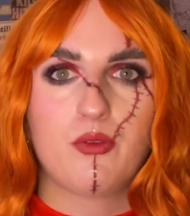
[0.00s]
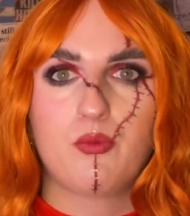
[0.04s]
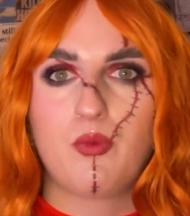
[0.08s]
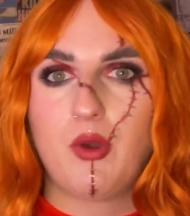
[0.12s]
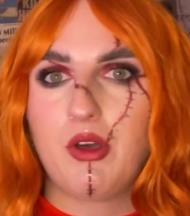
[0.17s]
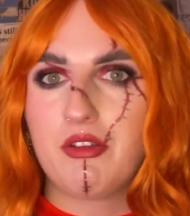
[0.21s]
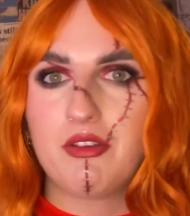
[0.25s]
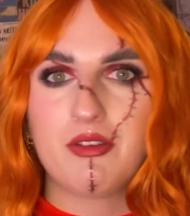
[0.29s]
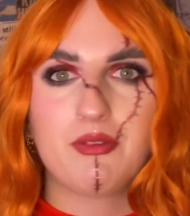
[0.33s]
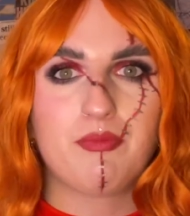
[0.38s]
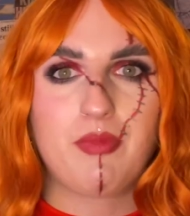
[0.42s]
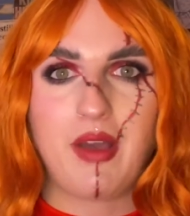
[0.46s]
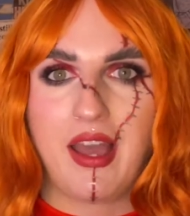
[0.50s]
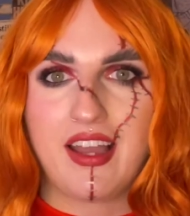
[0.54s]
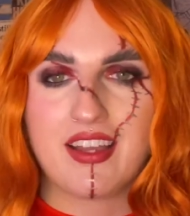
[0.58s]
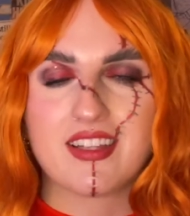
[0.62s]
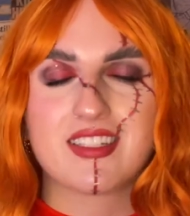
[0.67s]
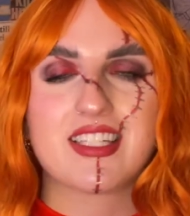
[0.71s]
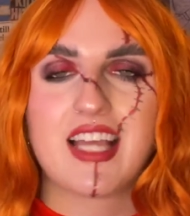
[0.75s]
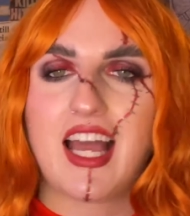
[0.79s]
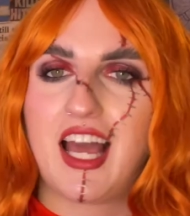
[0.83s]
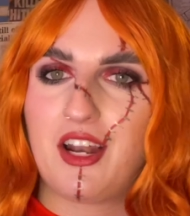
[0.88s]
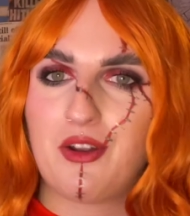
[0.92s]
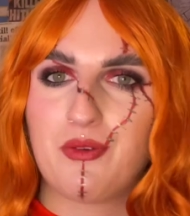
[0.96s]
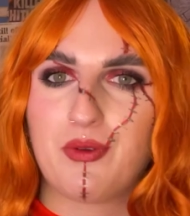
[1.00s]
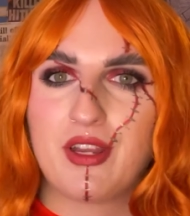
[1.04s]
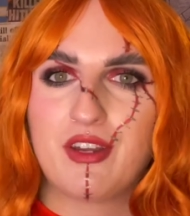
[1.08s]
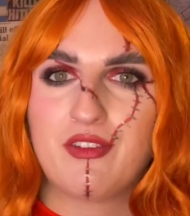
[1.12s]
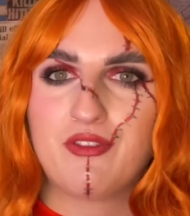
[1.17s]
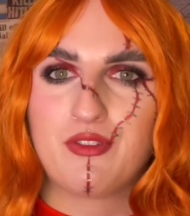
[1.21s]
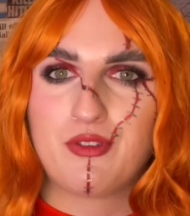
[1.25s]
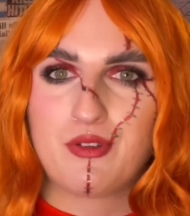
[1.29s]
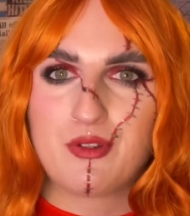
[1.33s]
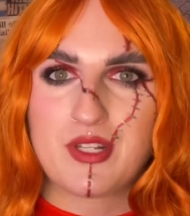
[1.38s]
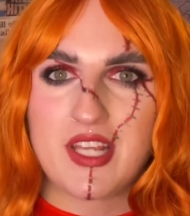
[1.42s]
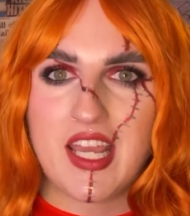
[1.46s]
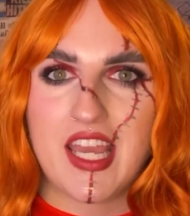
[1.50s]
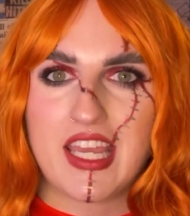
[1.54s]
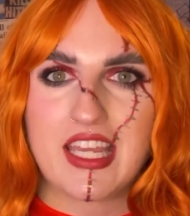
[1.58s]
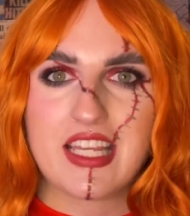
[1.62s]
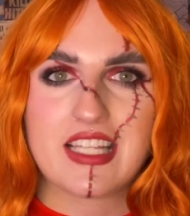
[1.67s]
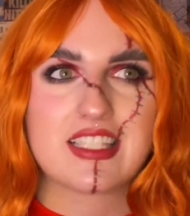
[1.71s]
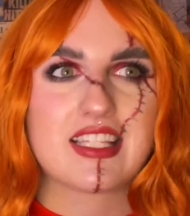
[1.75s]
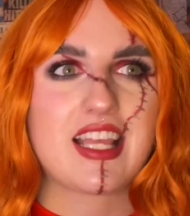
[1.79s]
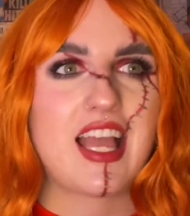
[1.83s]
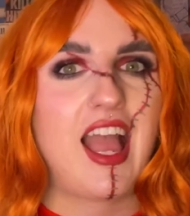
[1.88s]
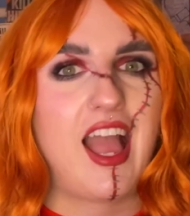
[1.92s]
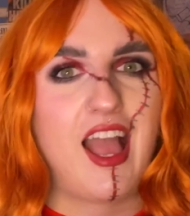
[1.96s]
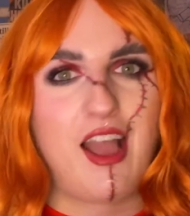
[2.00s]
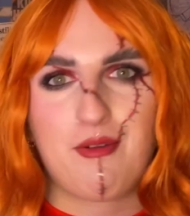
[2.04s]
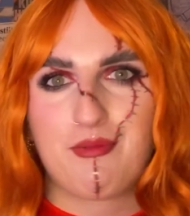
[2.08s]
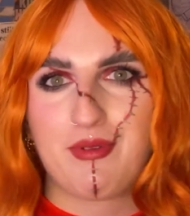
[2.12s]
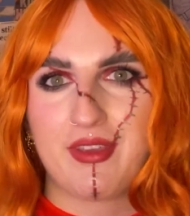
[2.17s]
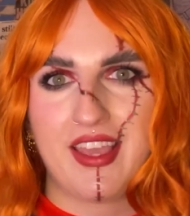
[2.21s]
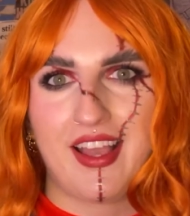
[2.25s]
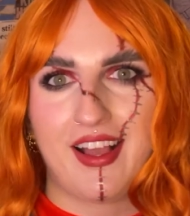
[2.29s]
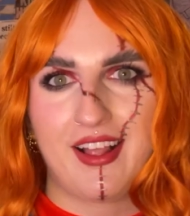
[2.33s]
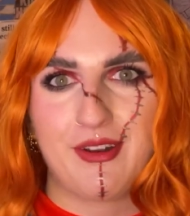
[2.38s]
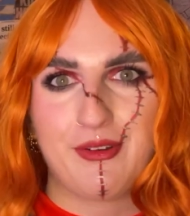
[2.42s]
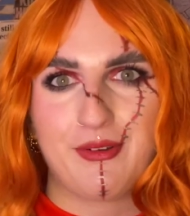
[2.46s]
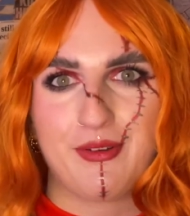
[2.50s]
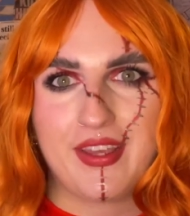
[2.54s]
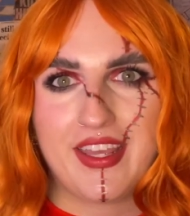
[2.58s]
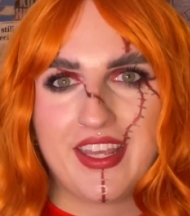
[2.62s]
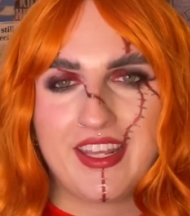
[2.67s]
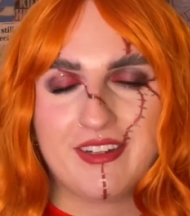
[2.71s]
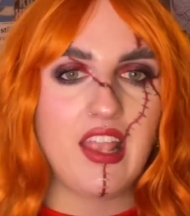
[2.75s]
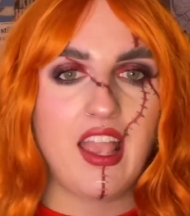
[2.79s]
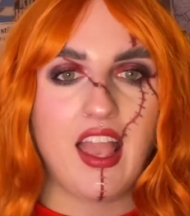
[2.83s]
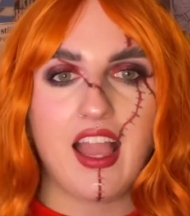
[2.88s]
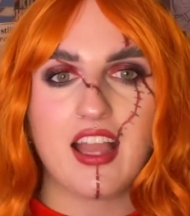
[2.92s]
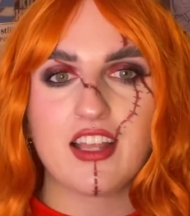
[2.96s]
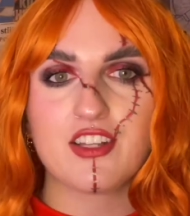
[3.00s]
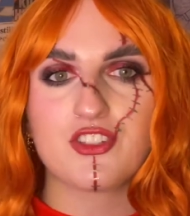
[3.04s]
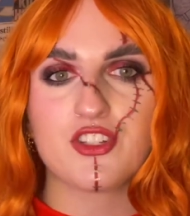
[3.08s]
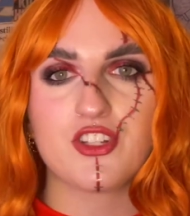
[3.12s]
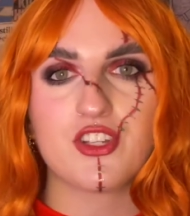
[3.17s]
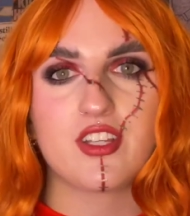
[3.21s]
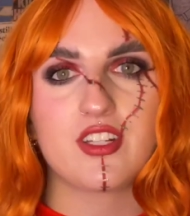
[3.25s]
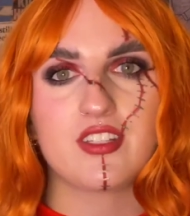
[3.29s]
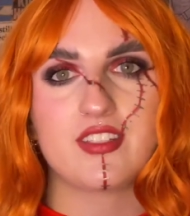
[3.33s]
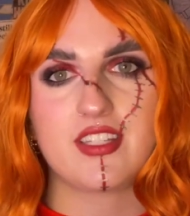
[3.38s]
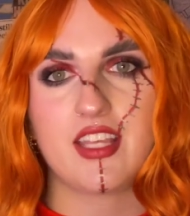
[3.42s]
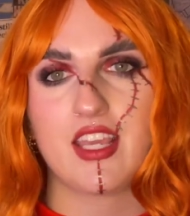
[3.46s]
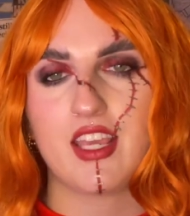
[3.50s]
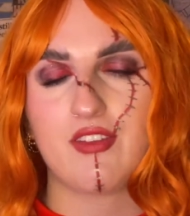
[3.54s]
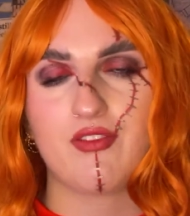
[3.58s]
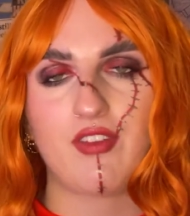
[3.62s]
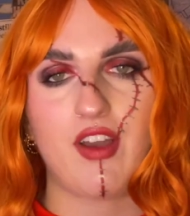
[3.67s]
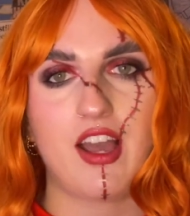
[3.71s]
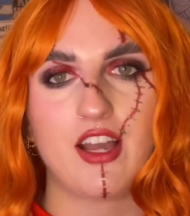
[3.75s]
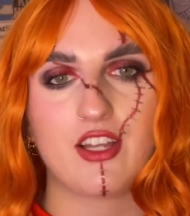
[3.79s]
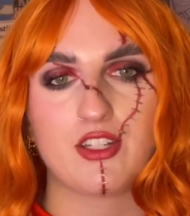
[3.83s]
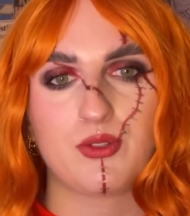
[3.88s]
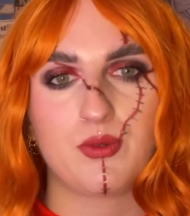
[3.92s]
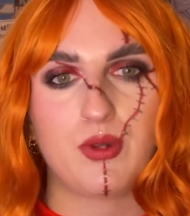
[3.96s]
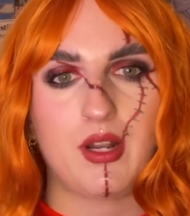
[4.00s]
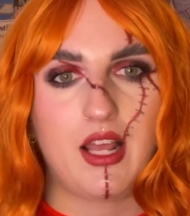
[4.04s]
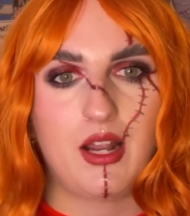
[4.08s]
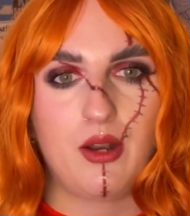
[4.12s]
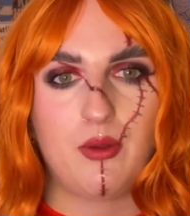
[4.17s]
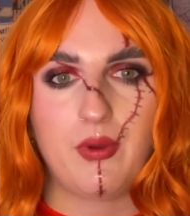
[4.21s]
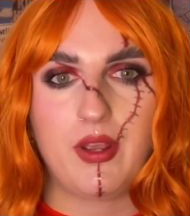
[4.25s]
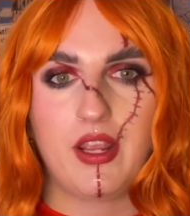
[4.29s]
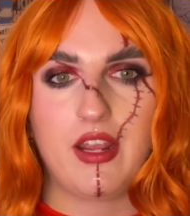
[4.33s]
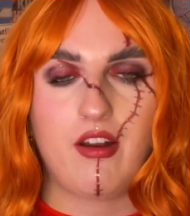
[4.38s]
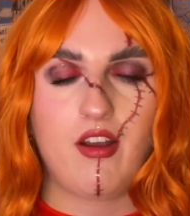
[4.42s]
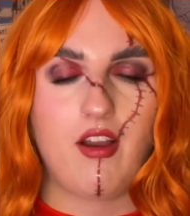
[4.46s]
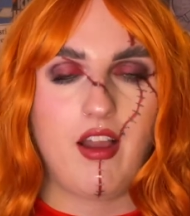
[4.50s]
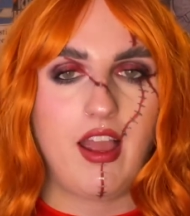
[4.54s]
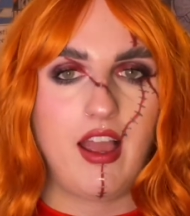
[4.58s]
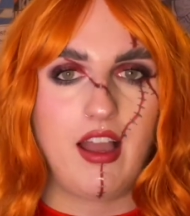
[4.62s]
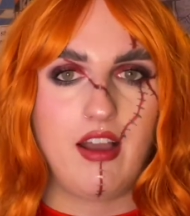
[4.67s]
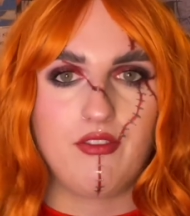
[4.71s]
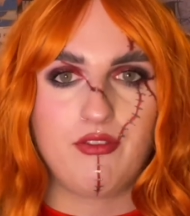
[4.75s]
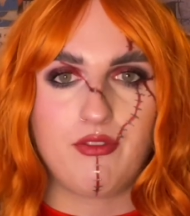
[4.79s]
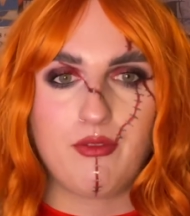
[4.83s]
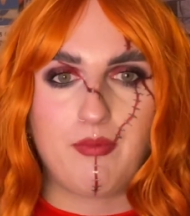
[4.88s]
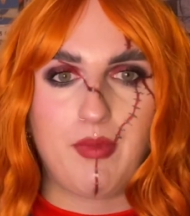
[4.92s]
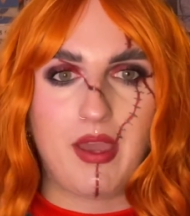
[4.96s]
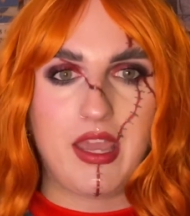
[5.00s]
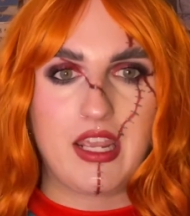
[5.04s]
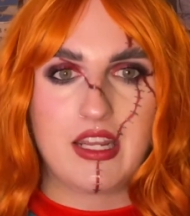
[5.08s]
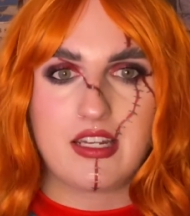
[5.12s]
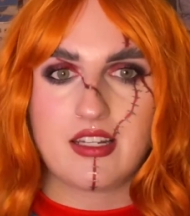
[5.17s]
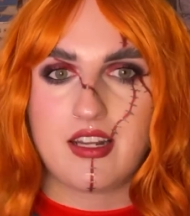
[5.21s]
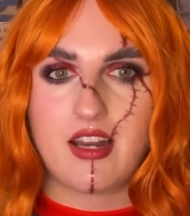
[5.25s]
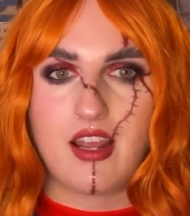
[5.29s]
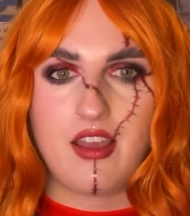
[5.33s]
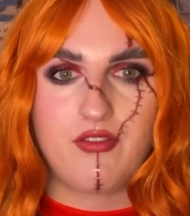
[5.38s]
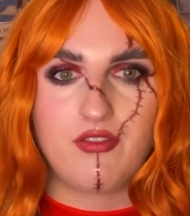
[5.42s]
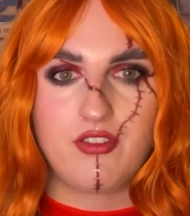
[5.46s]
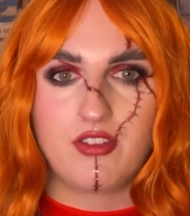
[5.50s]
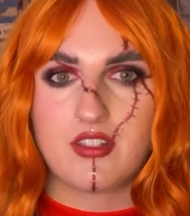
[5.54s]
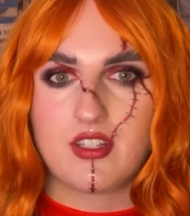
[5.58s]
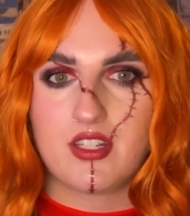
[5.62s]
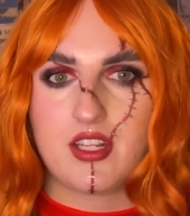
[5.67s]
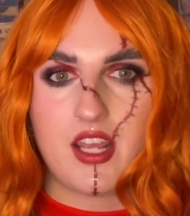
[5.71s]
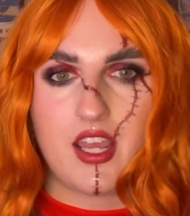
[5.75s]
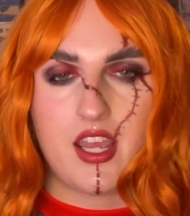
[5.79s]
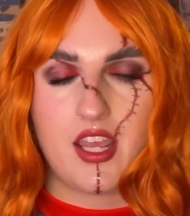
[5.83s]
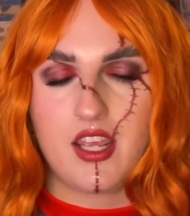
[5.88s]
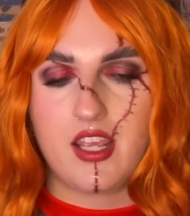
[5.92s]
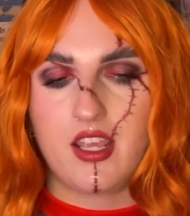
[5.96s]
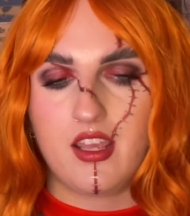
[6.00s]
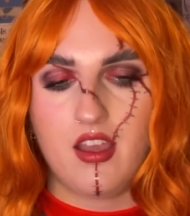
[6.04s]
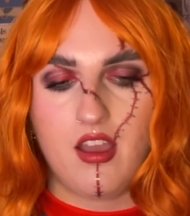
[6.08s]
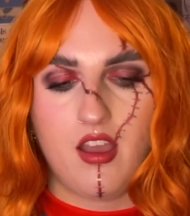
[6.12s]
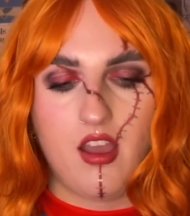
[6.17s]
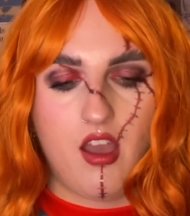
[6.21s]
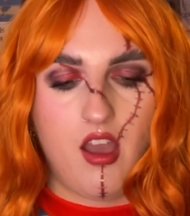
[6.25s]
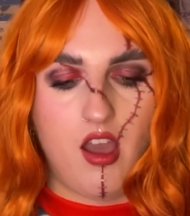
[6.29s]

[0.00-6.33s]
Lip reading: Welcome back to Halloween 4 days. Happy Halloween. As you can see, for actual Halloween, I have made an effort today.